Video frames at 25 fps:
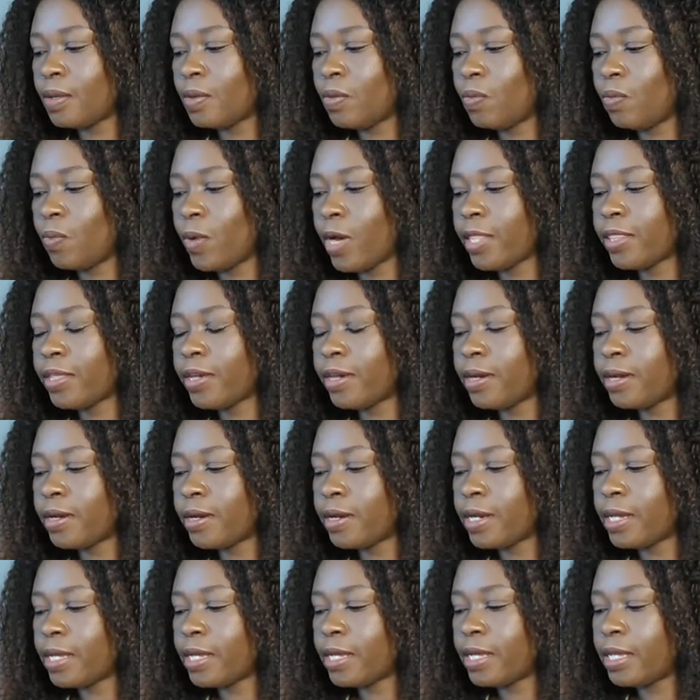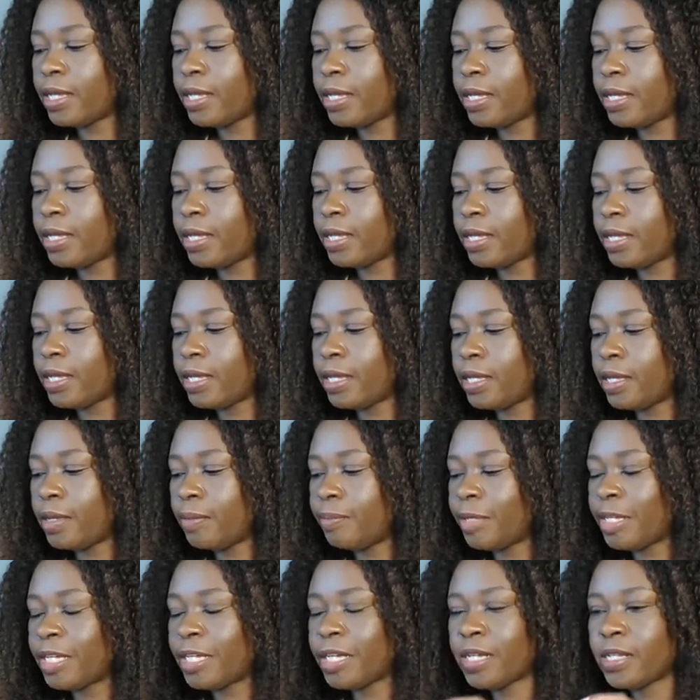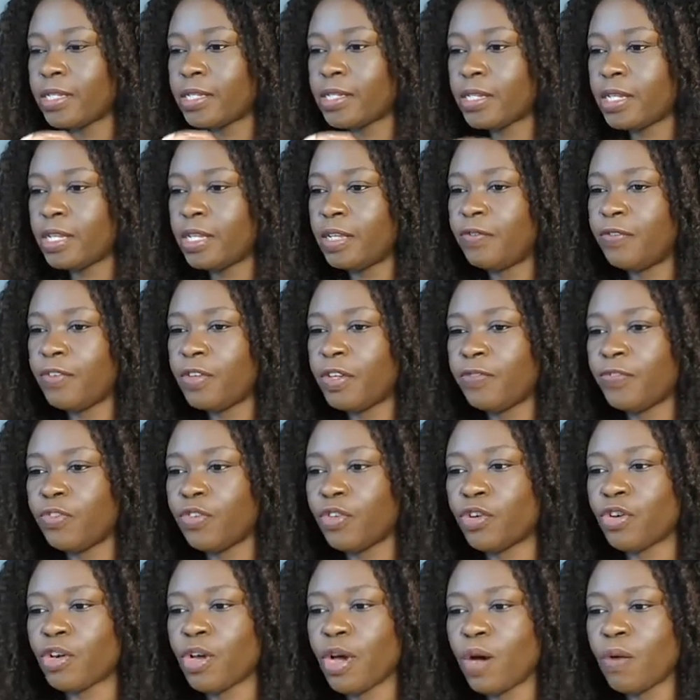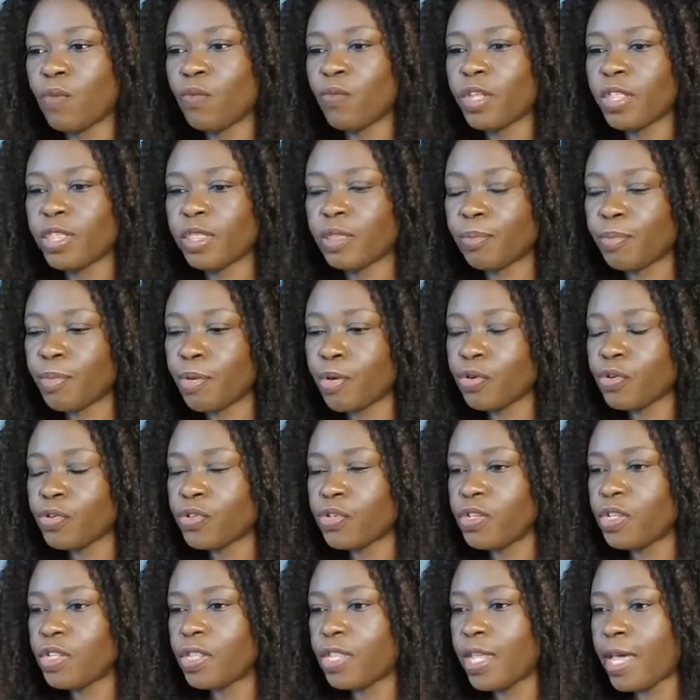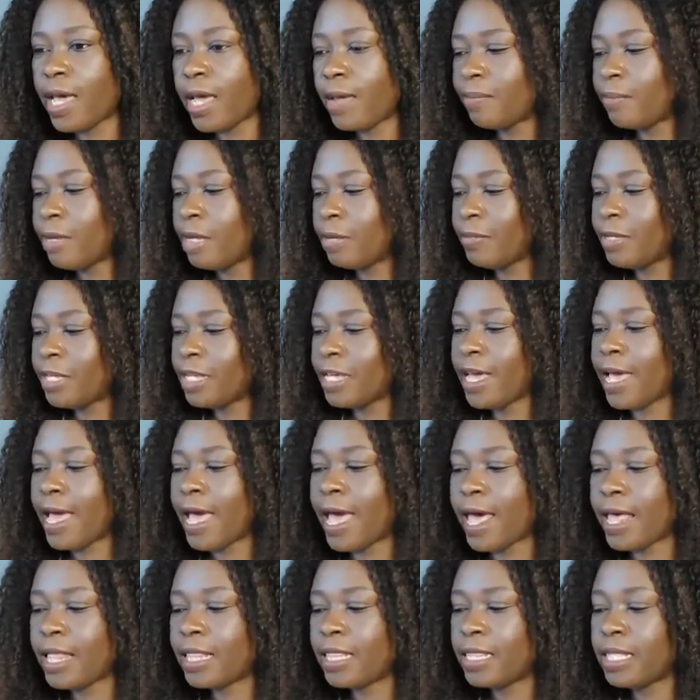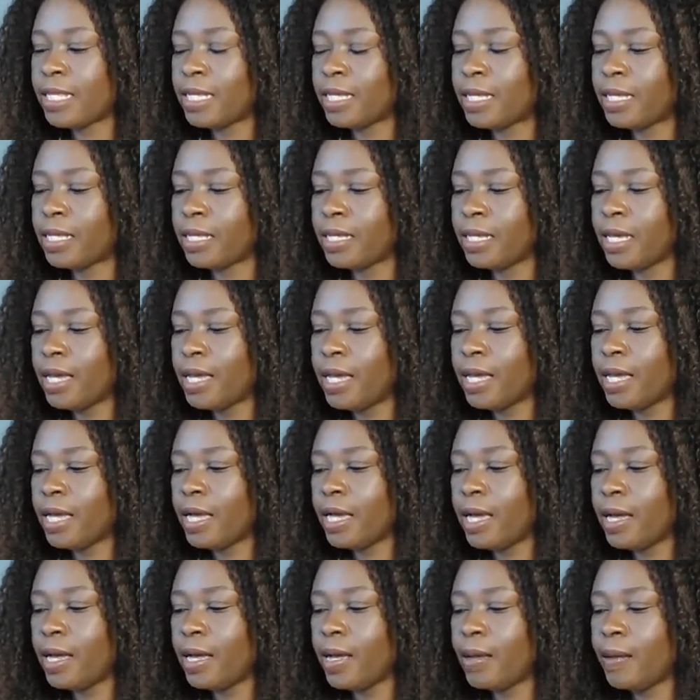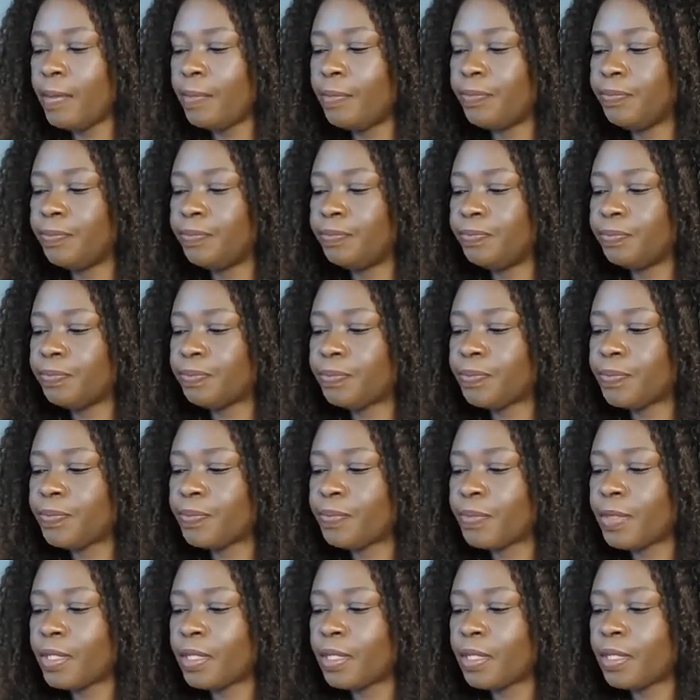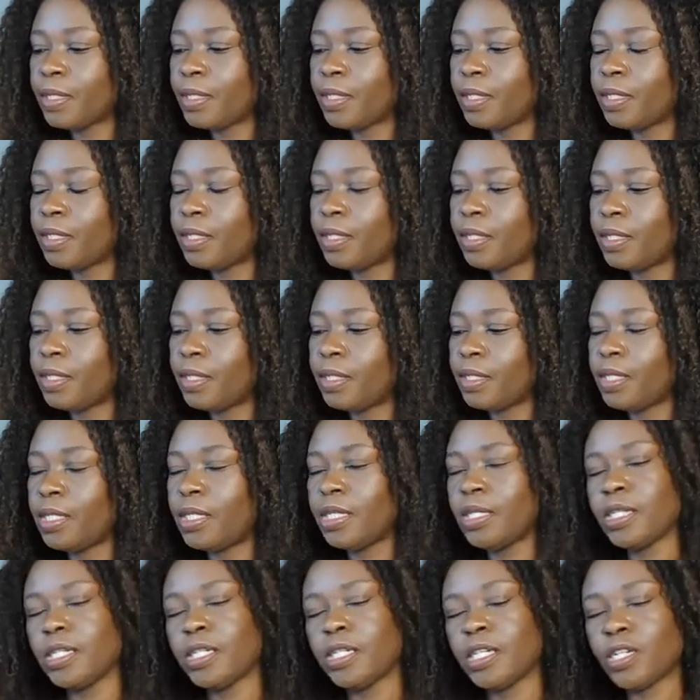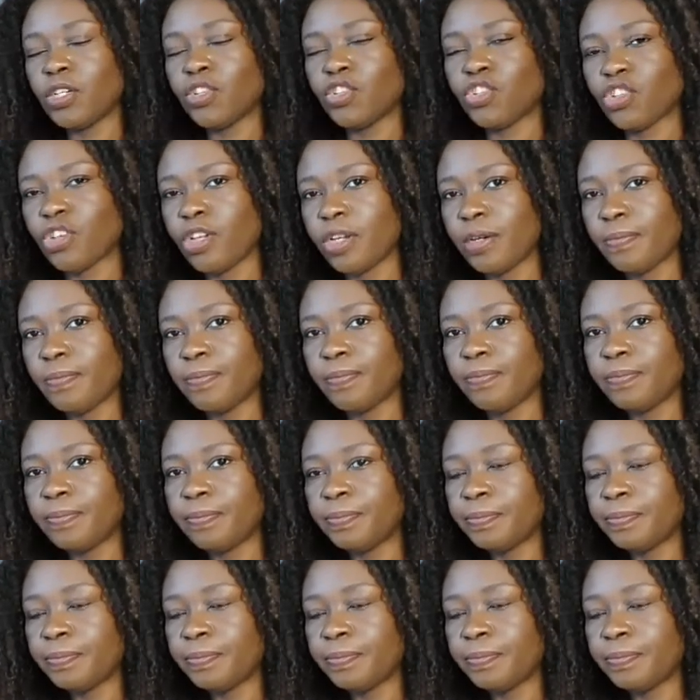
whether, because even if you're not with the person that maybe had um, the addiction,